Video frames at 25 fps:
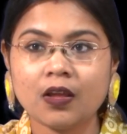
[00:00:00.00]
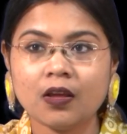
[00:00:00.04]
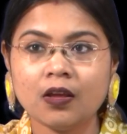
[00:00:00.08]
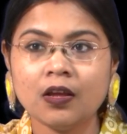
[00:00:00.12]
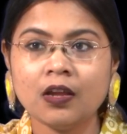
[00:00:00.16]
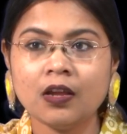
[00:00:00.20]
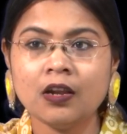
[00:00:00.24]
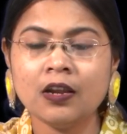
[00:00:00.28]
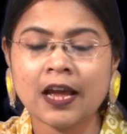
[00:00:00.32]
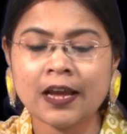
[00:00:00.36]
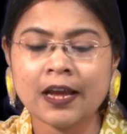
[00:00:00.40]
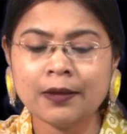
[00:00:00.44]

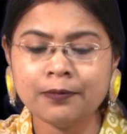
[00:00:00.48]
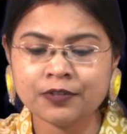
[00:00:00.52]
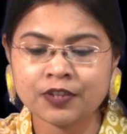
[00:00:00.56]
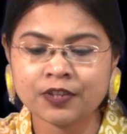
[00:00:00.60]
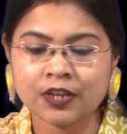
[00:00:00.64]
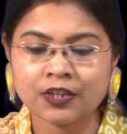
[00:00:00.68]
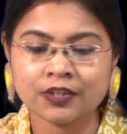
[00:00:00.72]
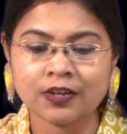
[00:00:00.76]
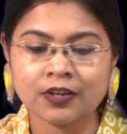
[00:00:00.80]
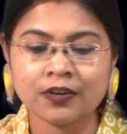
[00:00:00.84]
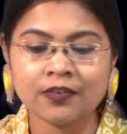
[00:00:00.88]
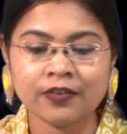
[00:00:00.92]
live
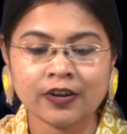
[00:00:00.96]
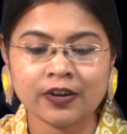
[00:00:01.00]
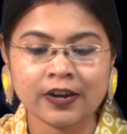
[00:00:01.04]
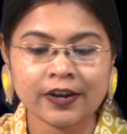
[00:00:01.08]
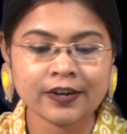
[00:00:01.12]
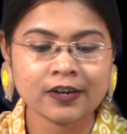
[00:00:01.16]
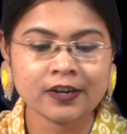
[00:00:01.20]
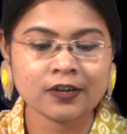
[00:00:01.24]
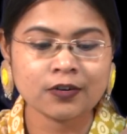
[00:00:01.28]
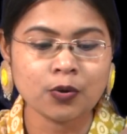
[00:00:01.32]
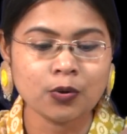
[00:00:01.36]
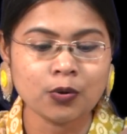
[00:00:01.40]
session
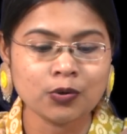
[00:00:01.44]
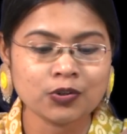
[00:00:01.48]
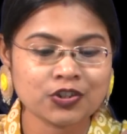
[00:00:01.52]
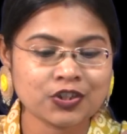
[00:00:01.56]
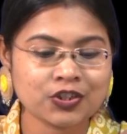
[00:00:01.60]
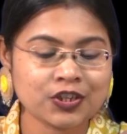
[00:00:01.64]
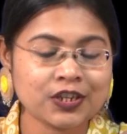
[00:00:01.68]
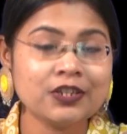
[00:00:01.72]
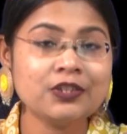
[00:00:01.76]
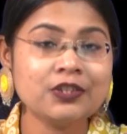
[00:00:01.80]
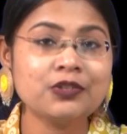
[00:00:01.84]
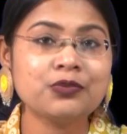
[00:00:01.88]
related
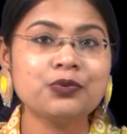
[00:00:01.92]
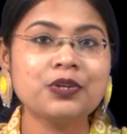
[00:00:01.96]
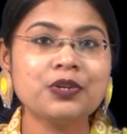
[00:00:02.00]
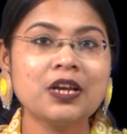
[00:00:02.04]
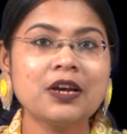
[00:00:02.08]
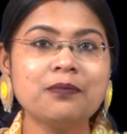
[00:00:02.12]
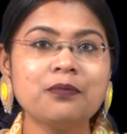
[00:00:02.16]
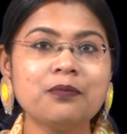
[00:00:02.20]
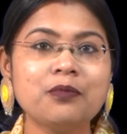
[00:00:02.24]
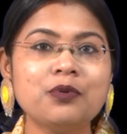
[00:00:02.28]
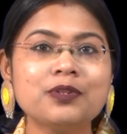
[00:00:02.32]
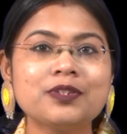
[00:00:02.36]
questions, we
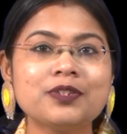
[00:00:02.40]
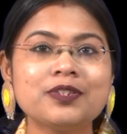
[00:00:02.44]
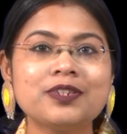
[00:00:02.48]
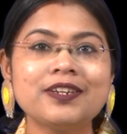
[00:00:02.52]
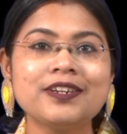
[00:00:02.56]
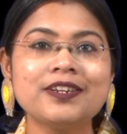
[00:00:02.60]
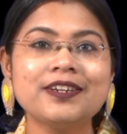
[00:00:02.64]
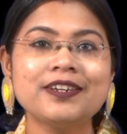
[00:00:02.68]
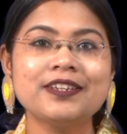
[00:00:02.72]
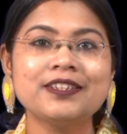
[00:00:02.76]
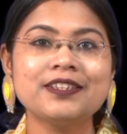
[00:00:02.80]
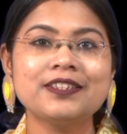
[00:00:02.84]
have
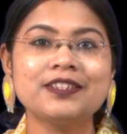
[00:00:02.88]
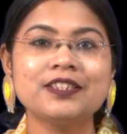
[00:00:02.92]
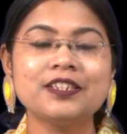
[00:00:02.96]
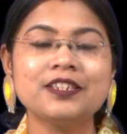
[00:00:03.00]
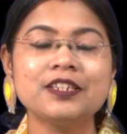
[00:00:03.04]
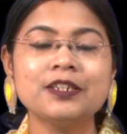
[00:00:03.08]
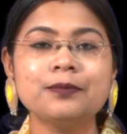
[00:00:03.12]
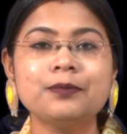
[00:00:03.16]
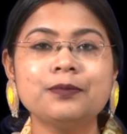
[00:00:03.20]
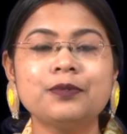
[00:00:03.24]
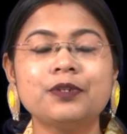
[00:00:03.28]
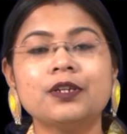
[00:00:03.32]
mostly
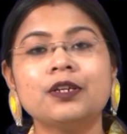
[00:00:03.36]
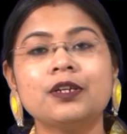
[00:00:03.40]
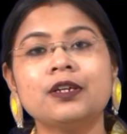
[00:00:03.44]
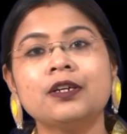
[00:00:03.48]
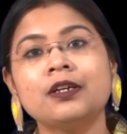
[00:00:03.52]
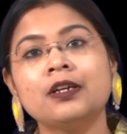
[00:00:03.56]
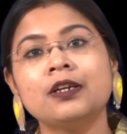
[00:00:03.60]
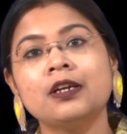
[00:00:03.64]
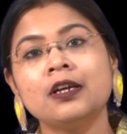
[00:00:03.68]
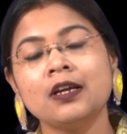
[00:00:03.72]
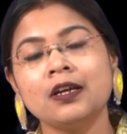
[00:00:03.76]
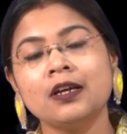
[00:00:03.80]
received
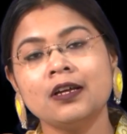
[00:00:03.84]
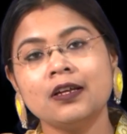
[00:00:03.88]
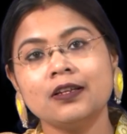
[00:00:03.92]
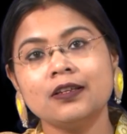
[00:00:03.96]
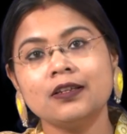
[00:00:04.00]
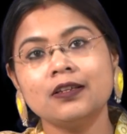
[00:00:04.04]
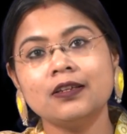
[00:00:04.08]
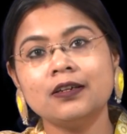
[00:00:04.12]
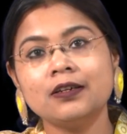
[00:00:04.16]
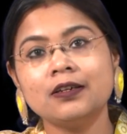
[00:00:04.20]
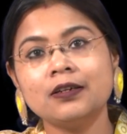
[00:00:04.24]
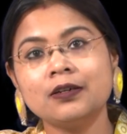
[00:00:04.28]

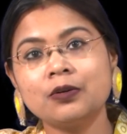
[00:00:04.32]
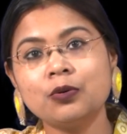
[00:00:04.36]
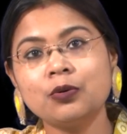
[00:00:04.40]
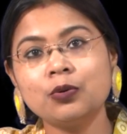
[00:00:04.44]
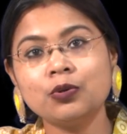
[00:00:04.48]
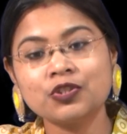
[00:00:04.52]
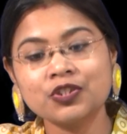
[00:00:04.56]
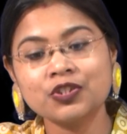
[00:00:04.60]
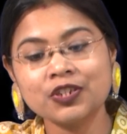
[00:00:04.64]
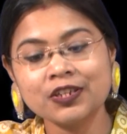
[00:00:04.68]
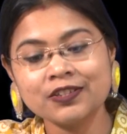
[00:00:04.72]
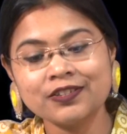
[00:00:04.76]
the
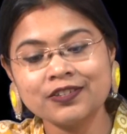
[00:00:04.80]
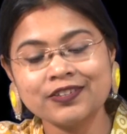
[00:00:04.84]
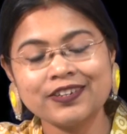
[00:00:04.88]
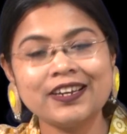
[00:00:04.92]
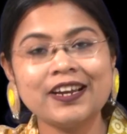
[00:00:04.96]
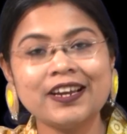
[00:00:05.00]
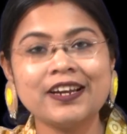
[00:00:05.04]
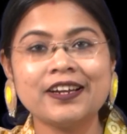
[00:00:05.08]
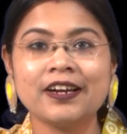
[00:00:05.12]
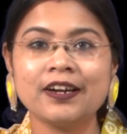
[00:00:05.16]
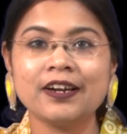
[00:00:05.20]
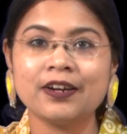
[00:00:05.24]
questions
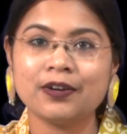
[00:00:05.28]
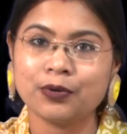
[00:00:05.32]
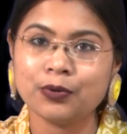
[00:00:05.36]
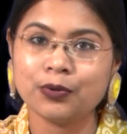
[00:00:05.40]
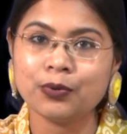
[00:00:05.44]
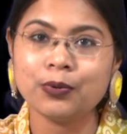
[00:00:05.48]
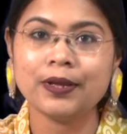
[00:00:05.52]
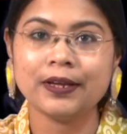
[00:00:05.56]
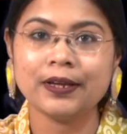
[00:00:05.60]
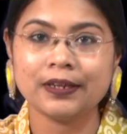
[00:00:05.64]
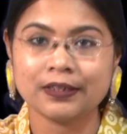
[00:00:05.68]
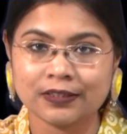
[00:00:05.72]
related
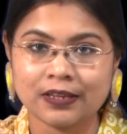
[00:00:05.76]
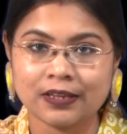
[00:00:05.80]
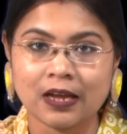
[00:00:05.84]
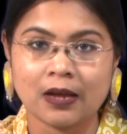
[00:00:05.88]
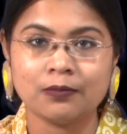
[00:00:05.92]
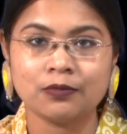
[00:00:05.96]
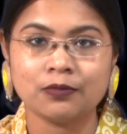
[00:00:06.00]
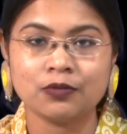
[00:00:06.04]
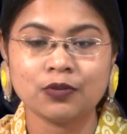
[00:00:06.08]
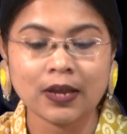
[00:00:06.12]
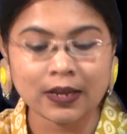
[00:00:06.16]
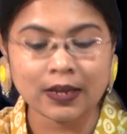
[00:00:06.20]
to
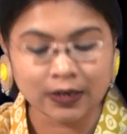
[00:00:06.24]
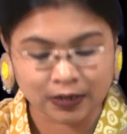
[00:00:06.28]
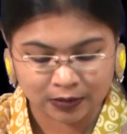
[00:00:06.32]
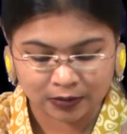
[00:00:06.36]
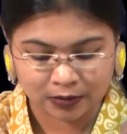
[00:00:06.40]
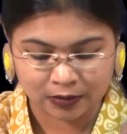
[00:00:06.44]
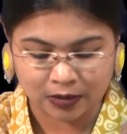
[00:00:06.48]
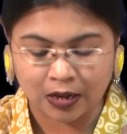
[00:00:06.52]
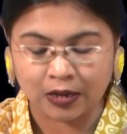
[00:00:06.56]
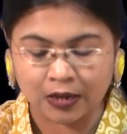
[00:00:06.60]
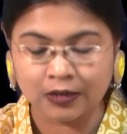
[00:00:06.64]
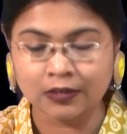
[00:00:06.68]
exam. So, I
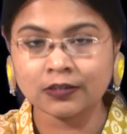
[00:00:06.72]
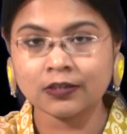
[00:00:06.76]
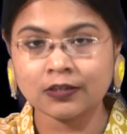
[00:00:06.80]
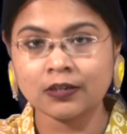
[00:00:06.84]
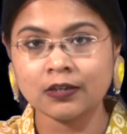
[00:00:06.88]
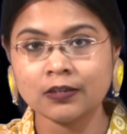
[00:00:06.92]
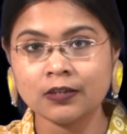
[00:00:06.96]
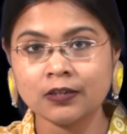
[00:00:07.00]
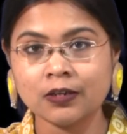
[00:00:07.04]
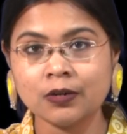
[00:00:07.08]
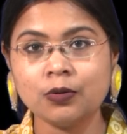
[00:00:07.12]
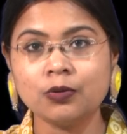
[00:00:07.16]
will
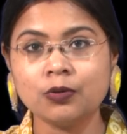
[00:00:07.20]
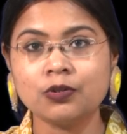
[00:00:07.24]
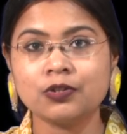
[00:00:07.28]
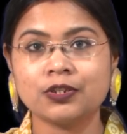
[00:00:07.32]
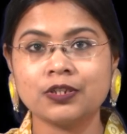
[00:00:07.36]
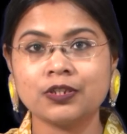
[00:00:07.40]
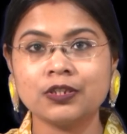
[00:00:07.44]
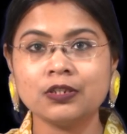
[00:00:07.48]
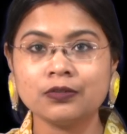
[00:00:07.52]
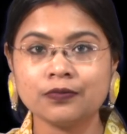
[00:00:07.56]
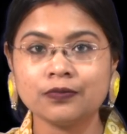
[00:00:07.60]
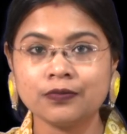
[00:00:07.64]
answer the
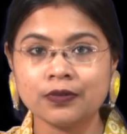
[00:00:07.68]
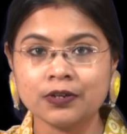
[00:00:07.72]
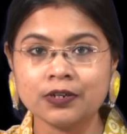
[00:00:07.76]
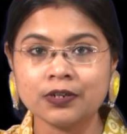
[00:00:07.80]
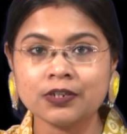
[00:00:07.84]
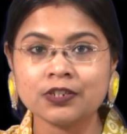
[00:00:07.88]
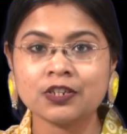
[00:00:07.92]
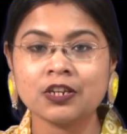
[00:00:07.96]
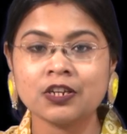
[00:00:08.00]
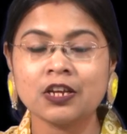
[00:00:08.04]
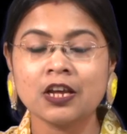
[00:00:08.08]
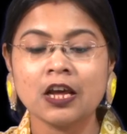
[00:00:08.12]
questions
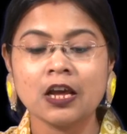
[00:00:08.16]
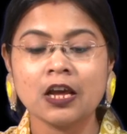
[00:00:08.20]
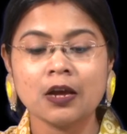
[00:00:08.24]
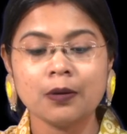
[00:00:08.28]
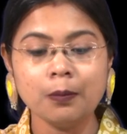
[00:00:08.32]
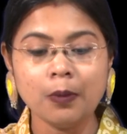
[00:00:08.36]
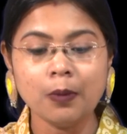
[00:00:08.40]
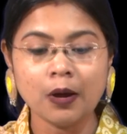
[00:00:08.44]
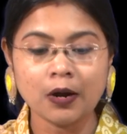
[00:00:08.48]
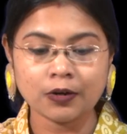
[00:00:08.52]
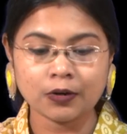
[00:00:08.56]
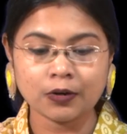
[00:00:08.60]
first,
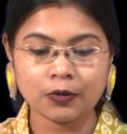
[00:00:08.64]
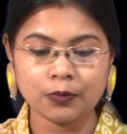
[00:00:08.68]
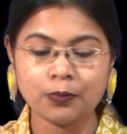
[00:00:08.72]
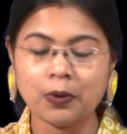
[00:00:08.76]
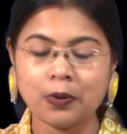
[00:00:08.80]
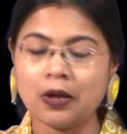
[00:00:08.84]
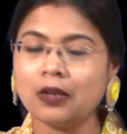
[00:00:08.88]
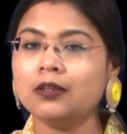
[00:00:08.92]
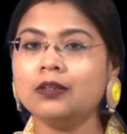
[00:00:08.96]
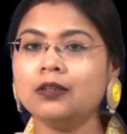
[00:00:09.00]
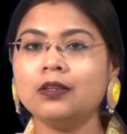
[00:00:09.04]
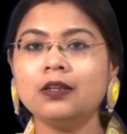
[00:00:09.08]
but
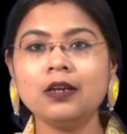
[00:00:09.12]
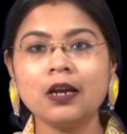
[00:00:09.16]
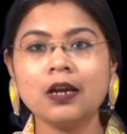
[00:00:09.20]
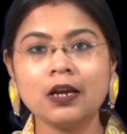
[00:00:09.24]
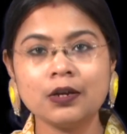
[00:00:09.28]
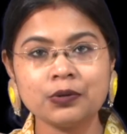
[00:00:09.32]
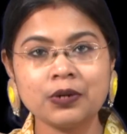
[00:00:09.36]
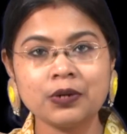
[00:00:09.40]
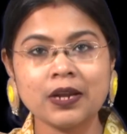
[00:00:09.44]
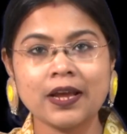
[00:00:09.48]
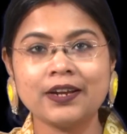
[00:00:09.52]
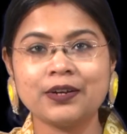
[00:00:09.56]
one thing I
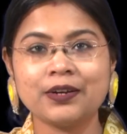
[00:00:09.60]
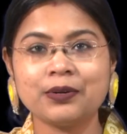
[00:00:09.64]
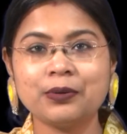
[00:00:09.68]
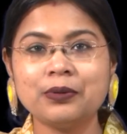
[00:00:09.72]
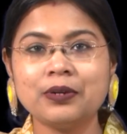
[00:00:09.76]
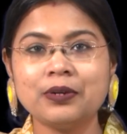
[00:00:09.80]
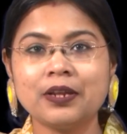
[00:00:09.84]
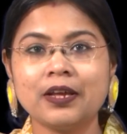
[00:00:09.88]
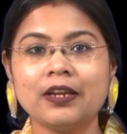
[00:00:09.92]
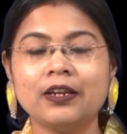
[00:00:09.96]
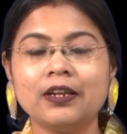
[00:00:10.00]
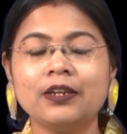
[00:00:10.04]
would like to
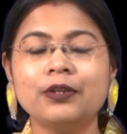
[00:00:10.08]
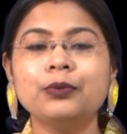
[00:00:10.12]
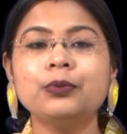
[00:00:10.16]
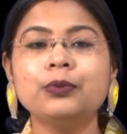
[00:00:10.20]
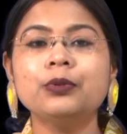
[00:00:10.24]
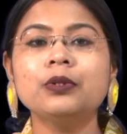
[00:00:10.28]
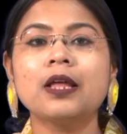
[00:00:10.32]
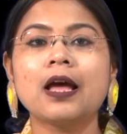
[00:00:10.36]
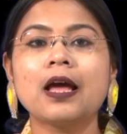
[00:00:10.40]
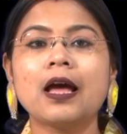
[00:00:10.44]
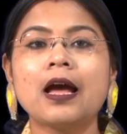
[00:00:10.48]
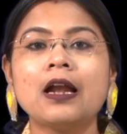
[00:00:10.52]
tell you
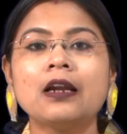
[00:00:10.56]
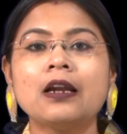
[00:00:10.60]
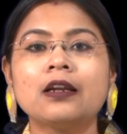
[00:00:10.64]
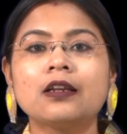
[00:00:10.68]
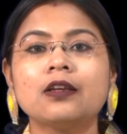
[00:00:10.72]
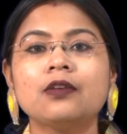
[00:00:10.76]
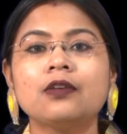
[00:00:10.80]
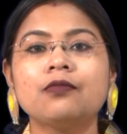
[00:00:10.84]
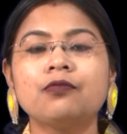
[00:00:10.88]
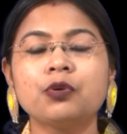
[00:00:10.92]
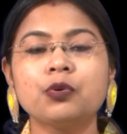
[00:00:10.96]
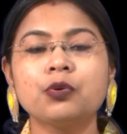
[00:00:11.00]
that
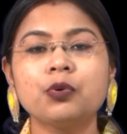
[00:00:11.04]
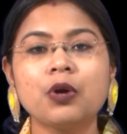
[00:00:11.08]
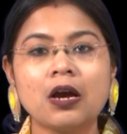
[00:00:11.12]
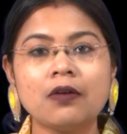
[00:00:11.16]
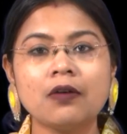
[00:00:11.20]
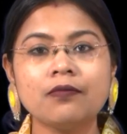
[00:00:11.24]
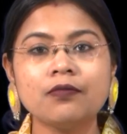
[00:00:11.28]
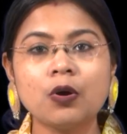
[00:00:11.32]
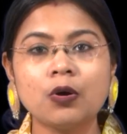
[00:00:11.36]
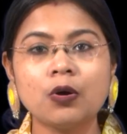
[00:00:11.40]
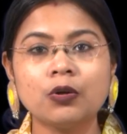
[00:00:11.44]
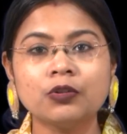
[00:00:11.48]
if you
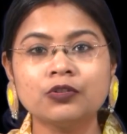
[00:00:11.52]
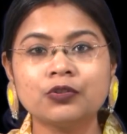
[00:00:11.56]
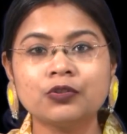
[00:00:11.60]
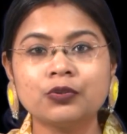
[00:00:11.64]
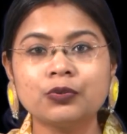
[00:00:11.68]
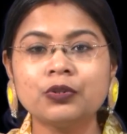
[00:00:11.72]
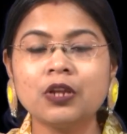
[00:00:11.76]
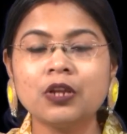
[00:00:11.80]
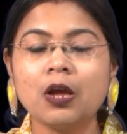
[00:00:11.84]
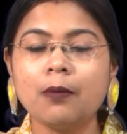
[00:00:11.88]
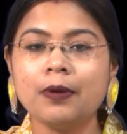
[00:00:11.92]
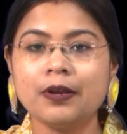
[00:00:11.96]
have gone
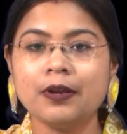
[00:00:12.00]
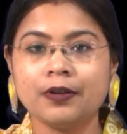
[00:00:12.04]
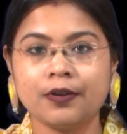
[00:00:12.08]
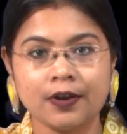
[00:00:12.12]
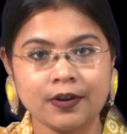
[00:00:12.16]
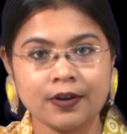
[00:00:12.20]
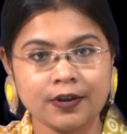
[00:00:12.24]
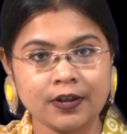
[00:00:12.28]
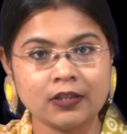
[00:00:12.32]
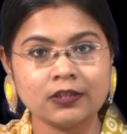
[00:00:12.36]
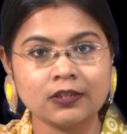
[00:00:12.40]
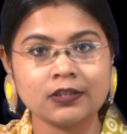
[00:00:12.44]
through the
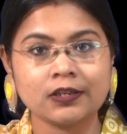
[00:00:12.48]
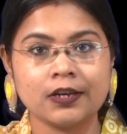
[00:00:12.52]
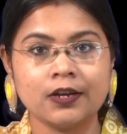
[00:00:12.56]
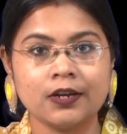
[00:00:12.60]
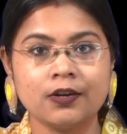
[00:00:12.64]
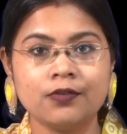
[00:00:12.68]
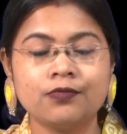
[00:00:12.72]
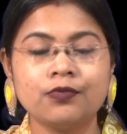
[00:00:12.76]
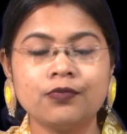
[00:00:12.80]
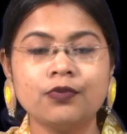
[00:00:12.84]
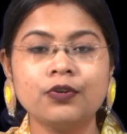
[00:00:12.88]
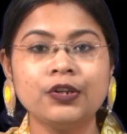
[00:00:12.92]
materials
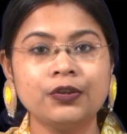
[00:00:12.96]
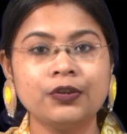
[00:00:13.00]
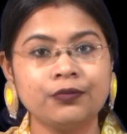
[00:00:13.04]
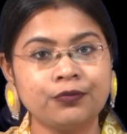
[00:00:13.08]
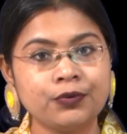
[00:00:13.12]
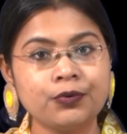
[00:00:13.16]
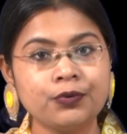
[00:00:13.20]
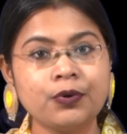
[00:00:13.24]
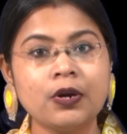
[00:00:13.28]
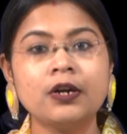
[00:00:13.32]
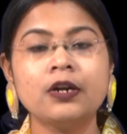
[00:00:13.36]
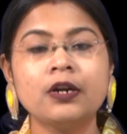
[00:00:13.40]
carefully, if
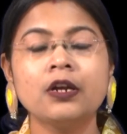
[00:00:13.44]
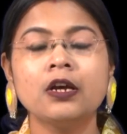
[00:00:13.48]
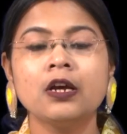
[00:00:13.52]
you are